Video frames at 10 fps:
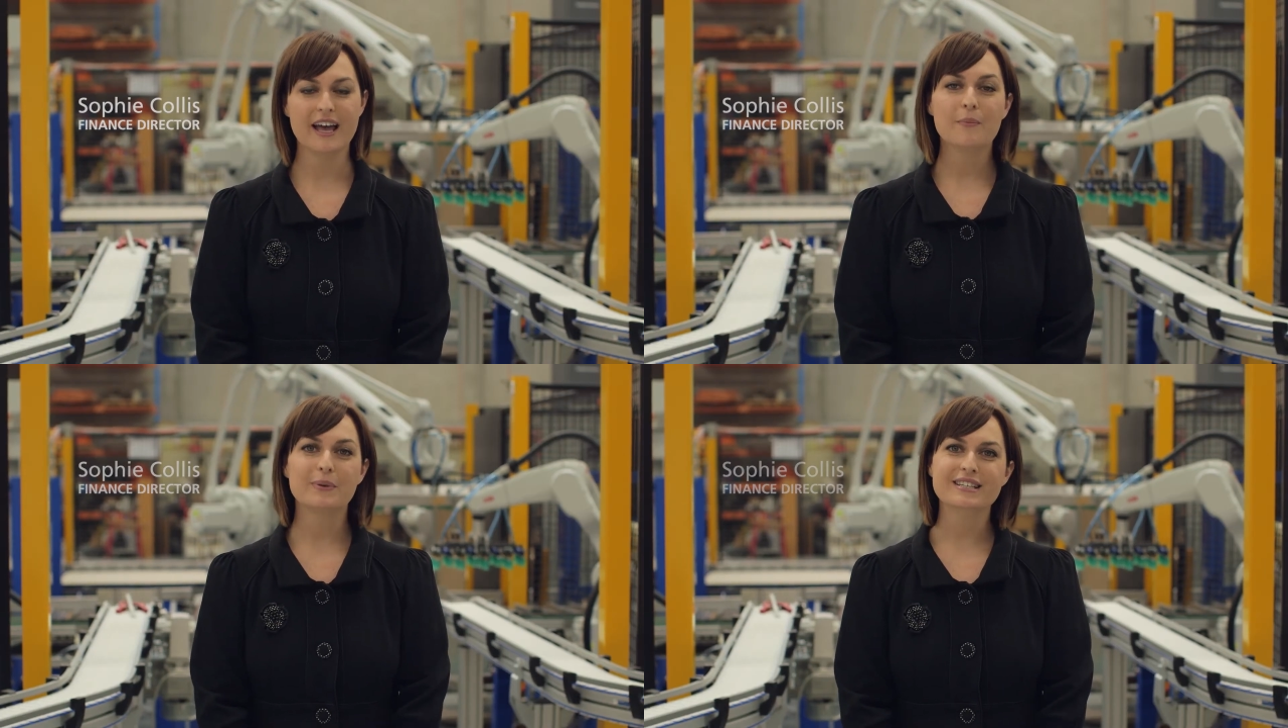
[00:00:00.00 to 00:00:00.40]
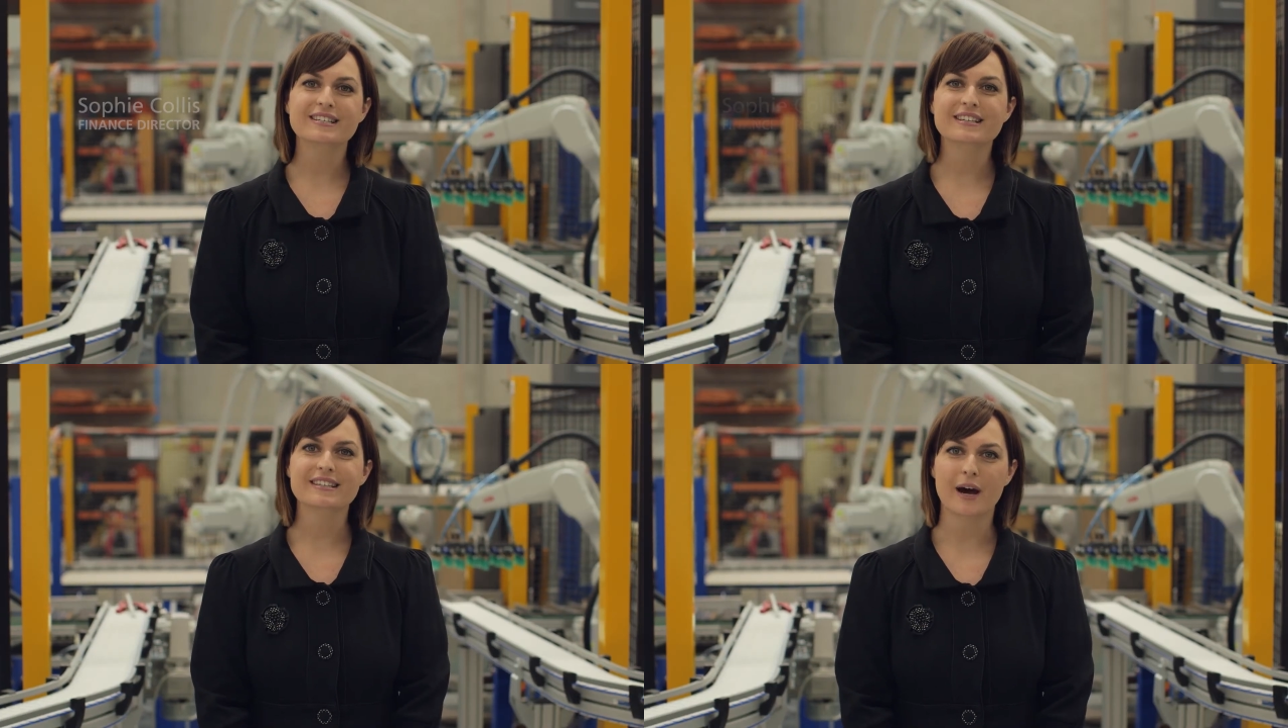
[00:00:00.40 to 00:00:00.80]

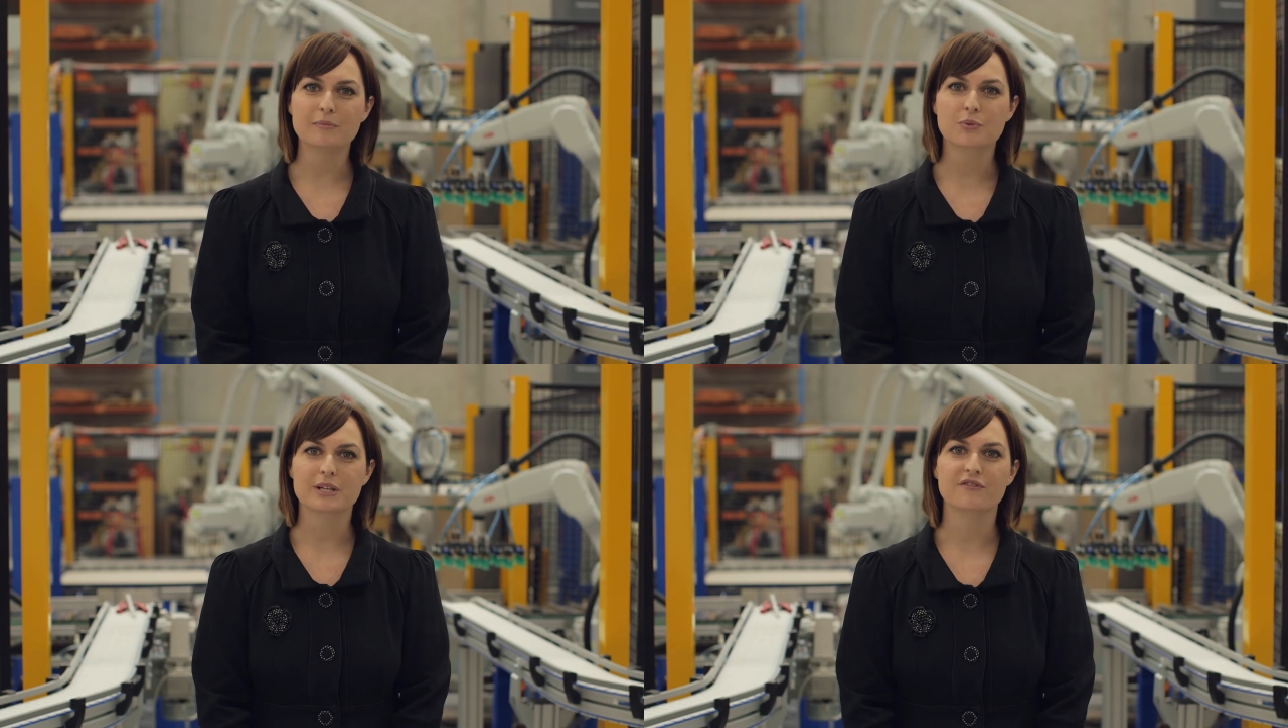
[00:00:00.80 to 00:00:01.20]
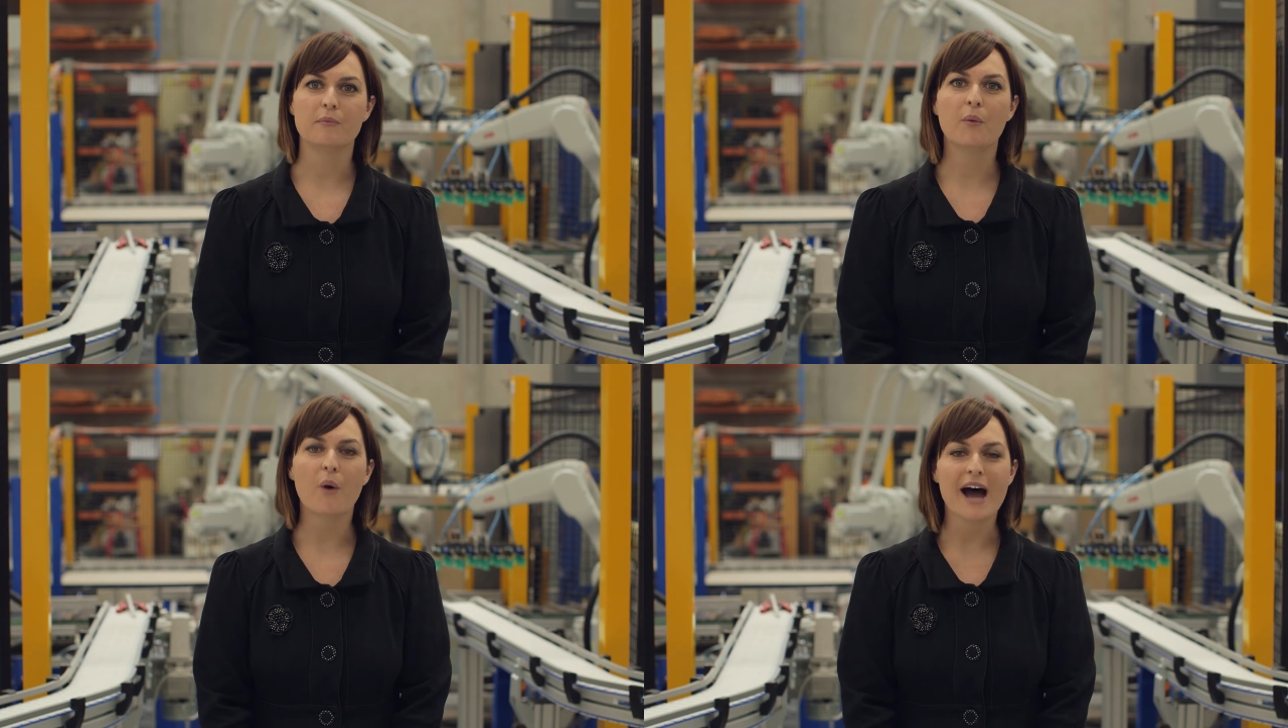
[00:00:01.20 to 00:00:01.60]
Businesses come to us from
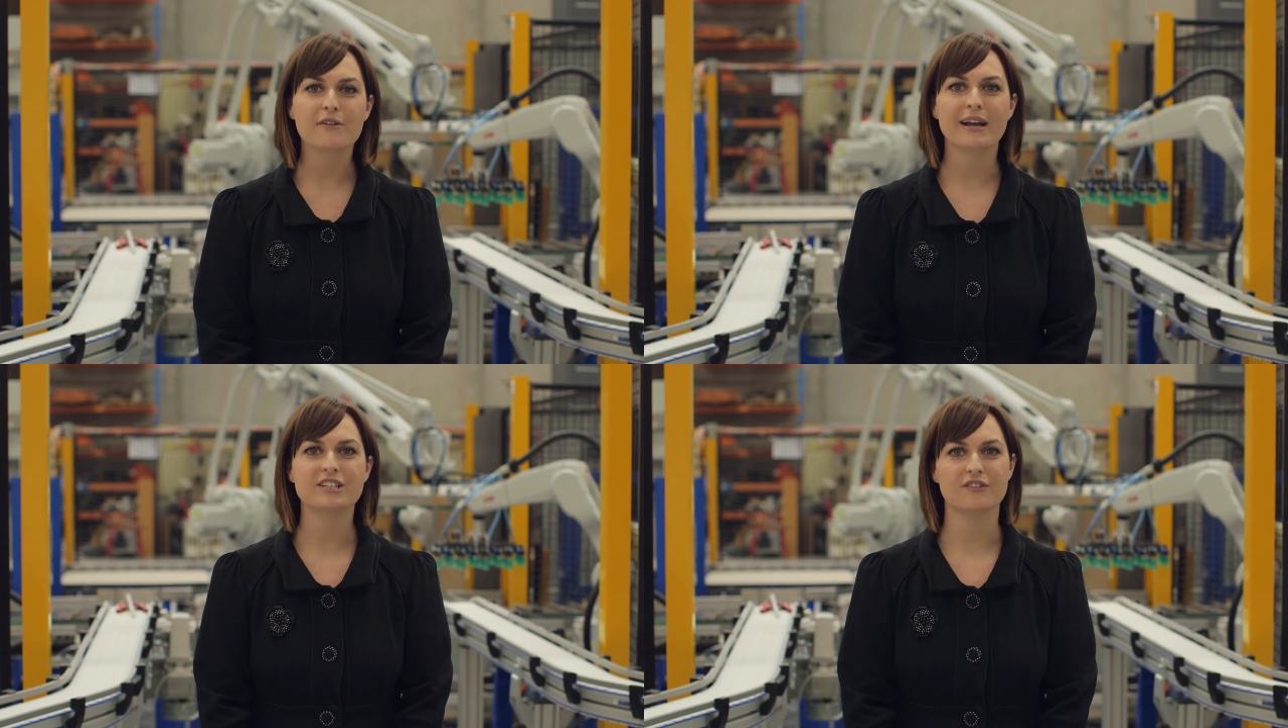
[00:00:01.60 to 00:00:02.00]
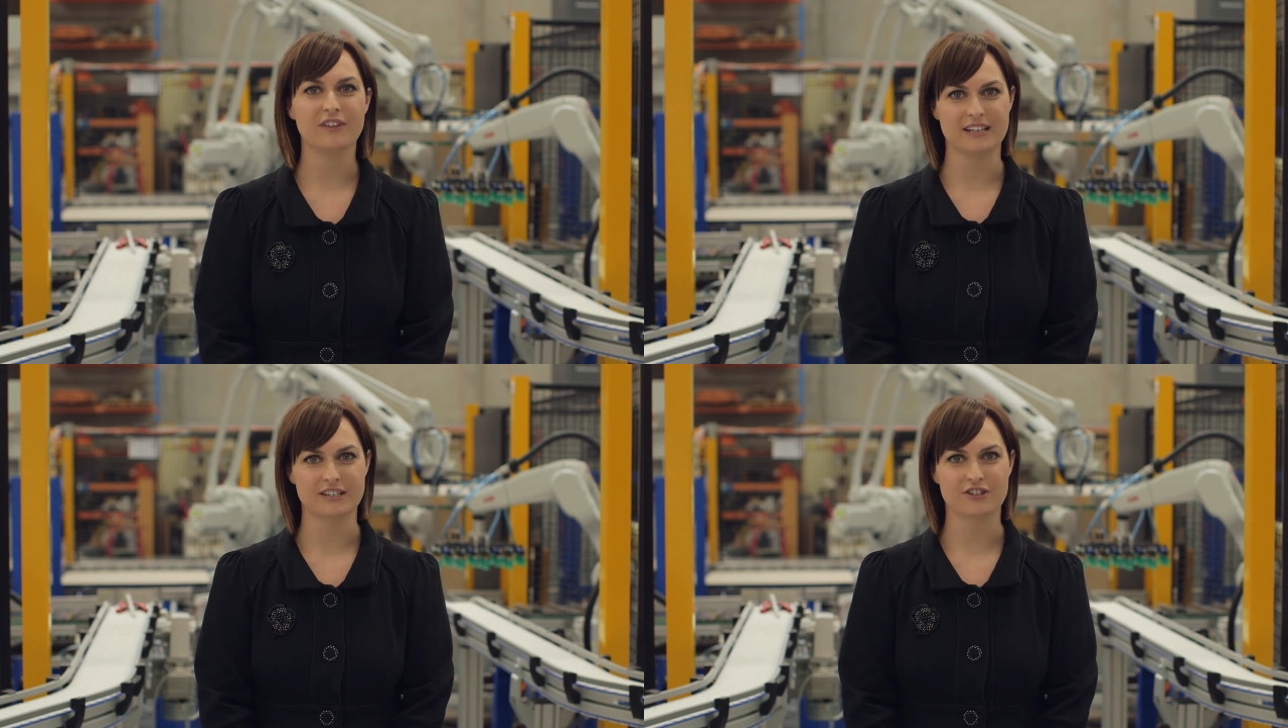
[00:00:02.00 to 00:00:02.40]
a wide range of
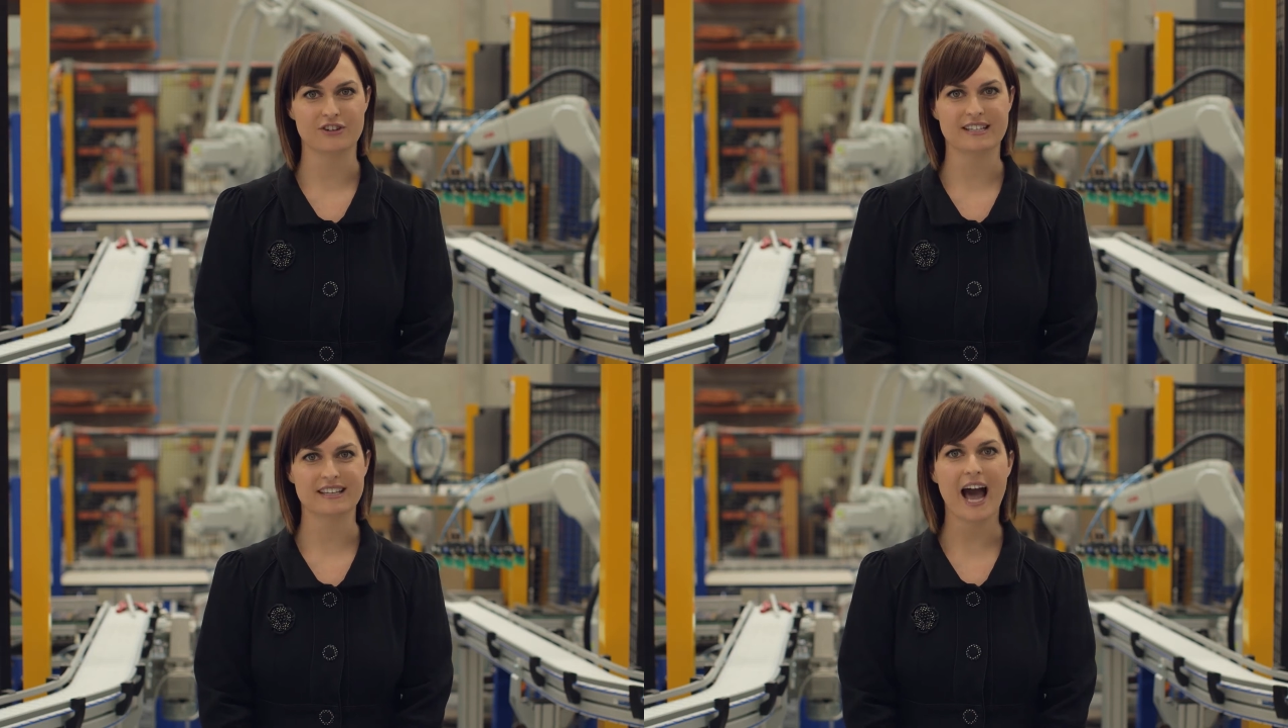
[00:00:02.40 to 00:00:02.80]
industries,